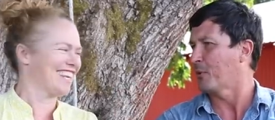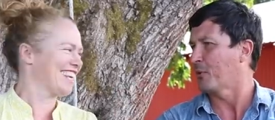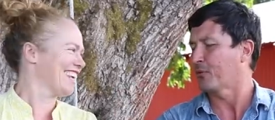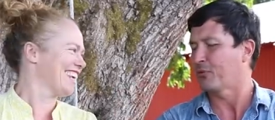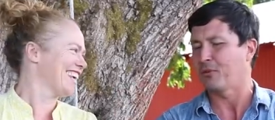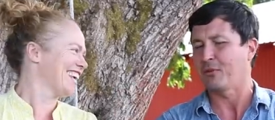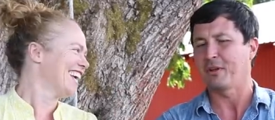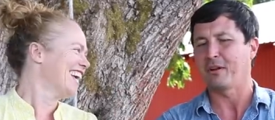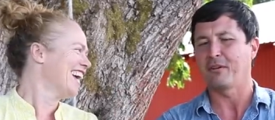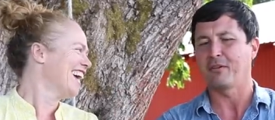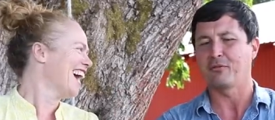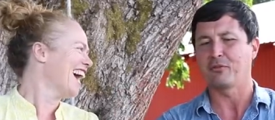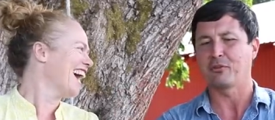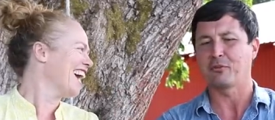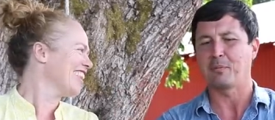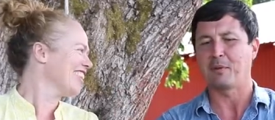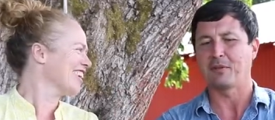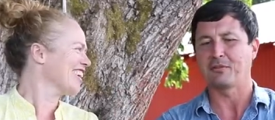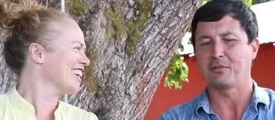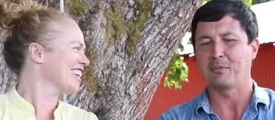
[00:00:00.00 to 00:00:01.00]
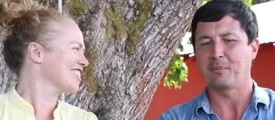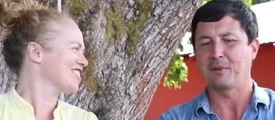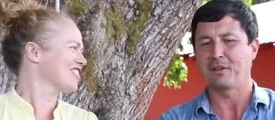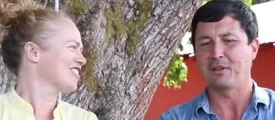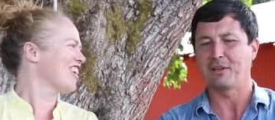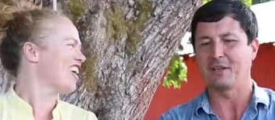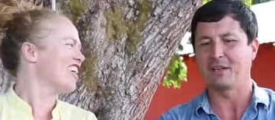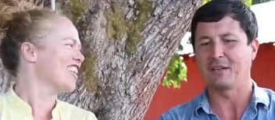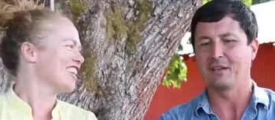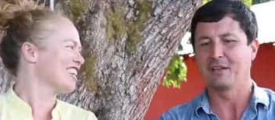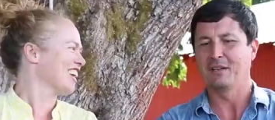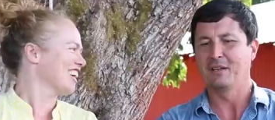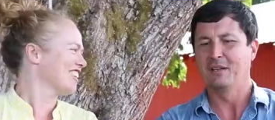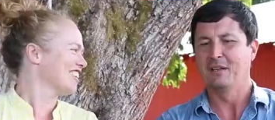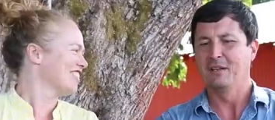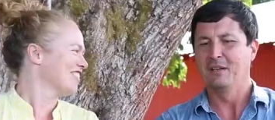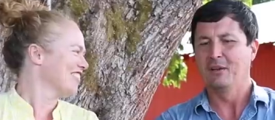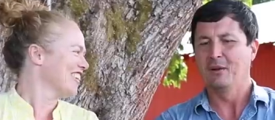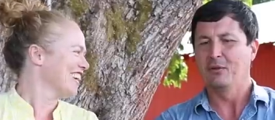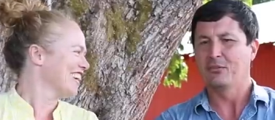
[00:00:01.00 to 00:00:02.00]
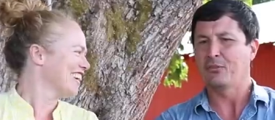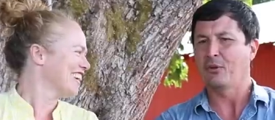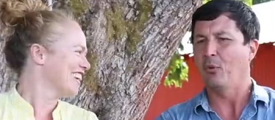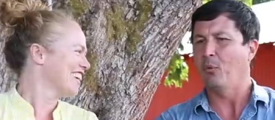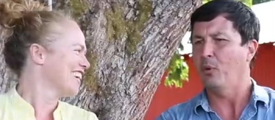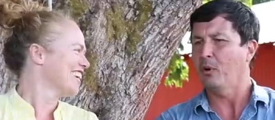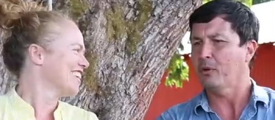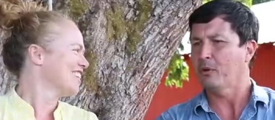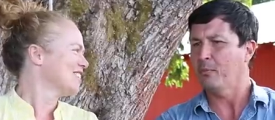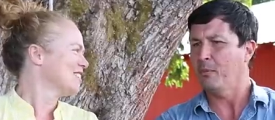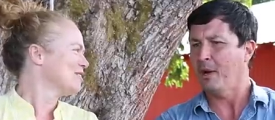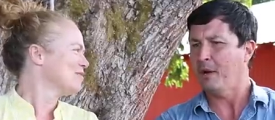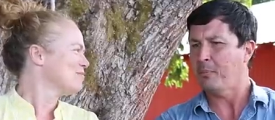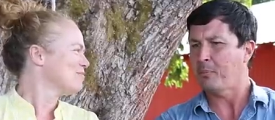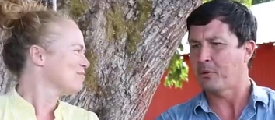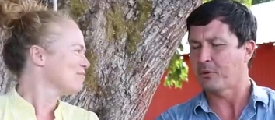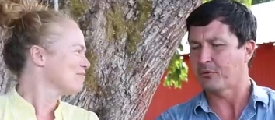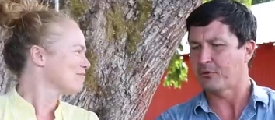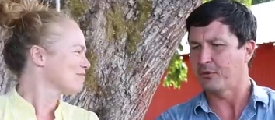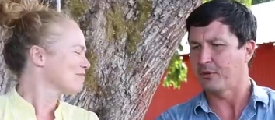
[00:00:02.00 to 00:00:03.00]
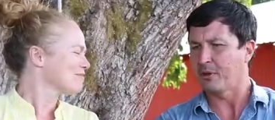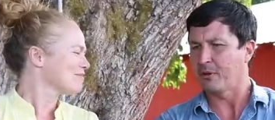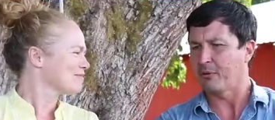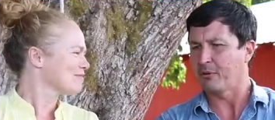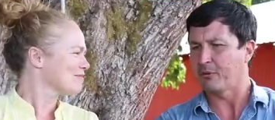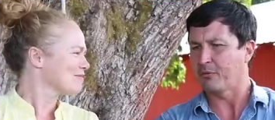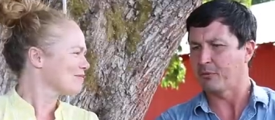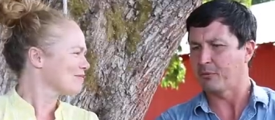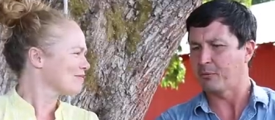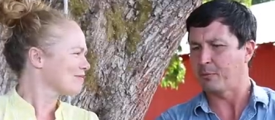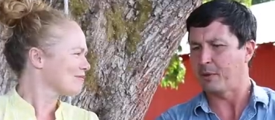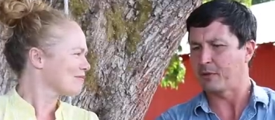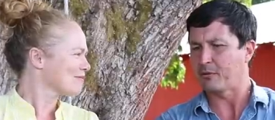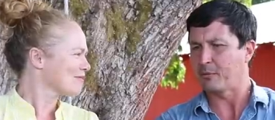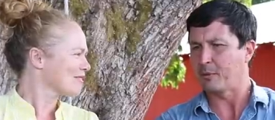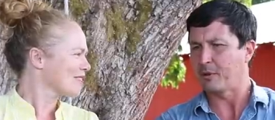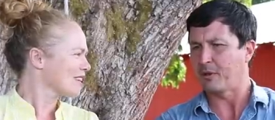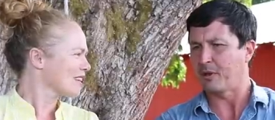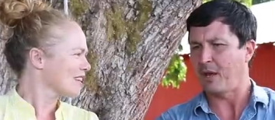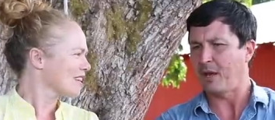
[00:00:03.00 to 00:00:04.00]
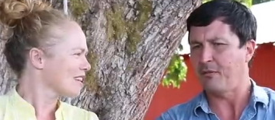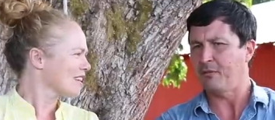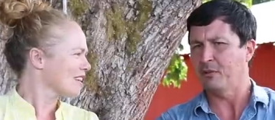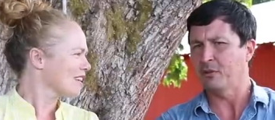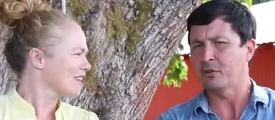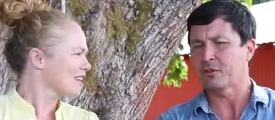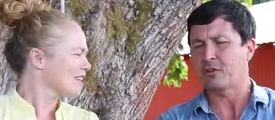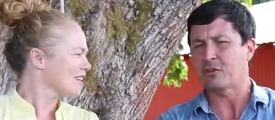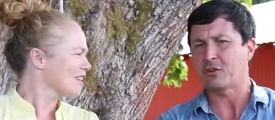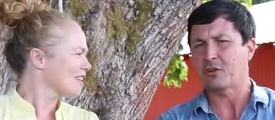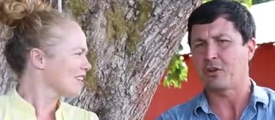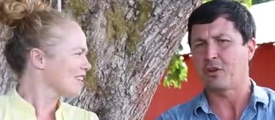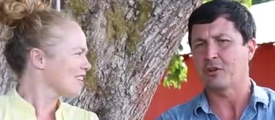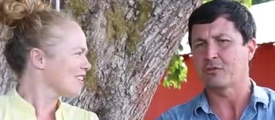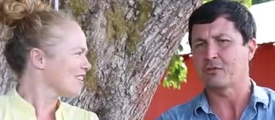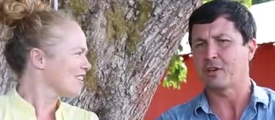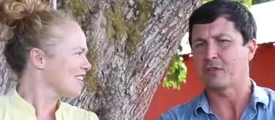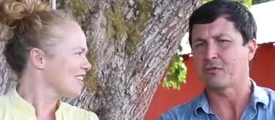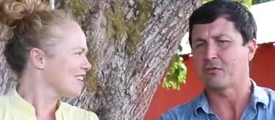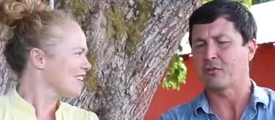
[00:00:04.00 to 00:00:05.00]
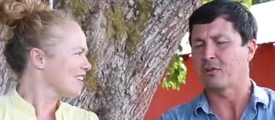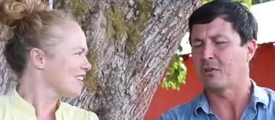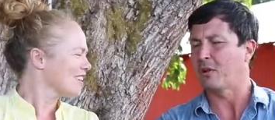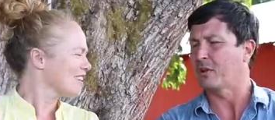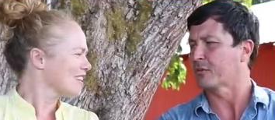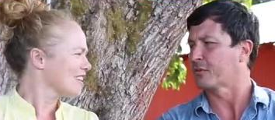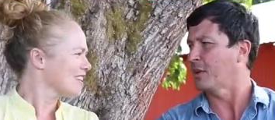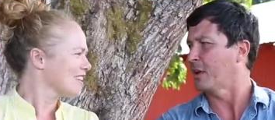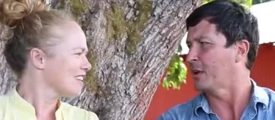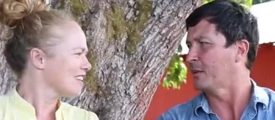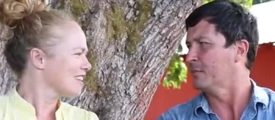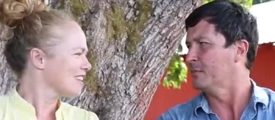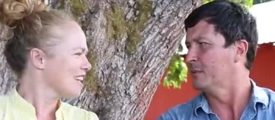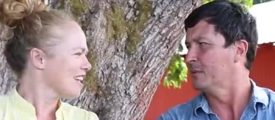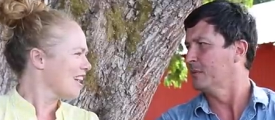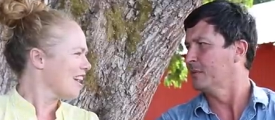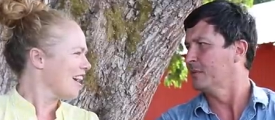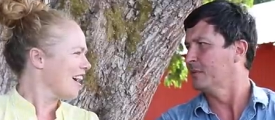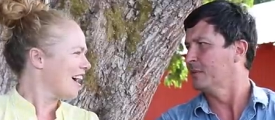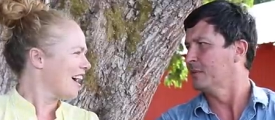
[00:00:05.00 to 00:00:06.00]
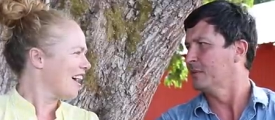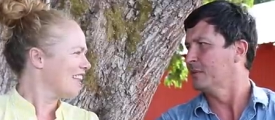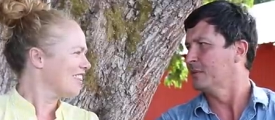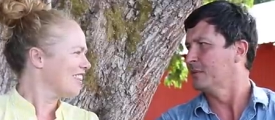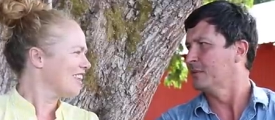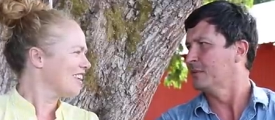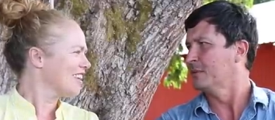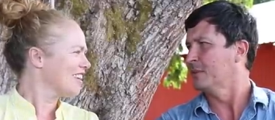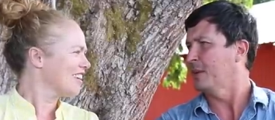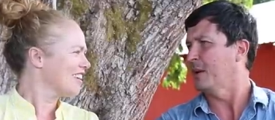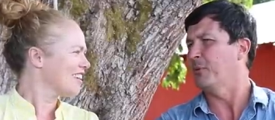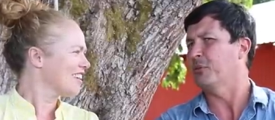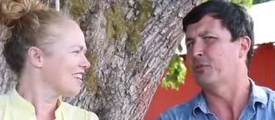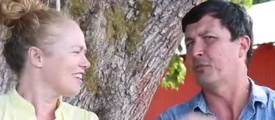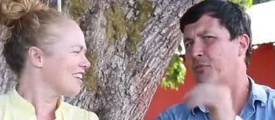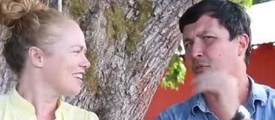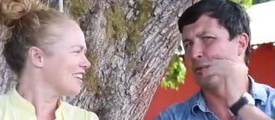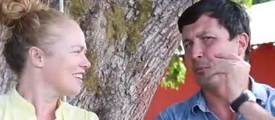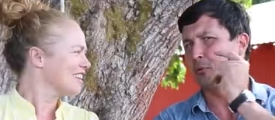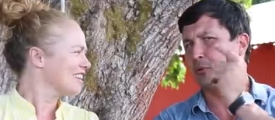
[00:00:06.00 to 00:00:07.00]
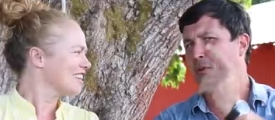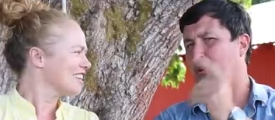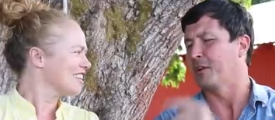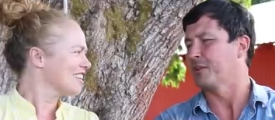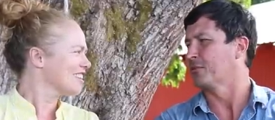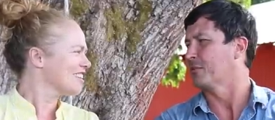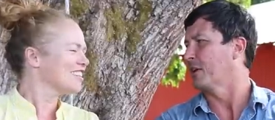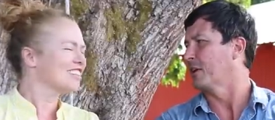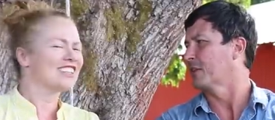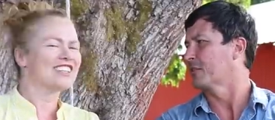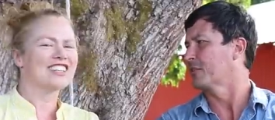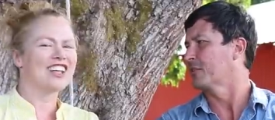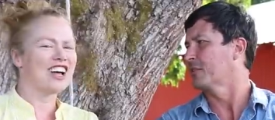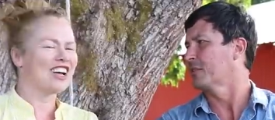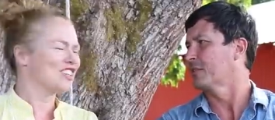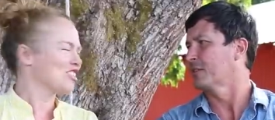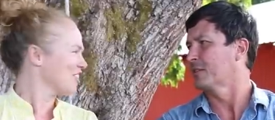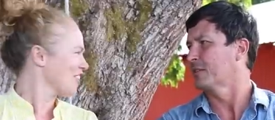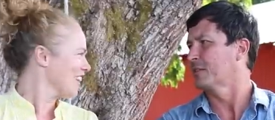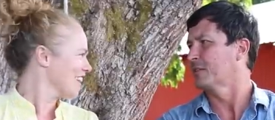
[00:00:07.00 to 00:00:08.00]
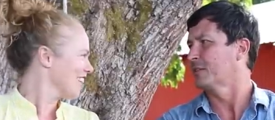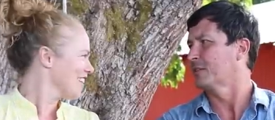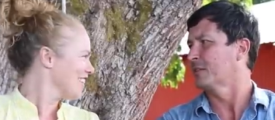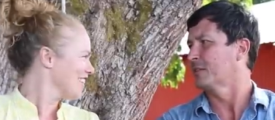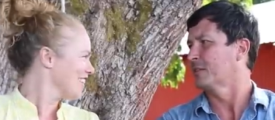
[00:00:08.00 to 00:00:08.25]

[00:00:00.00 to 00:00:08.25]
Speaker 1: personal area of responsibility. I think it's fallen onto me. So, what are my personal areas of responsibility? I haven't looked at the contract for a long time. I think it was a verbal contract. Laundry.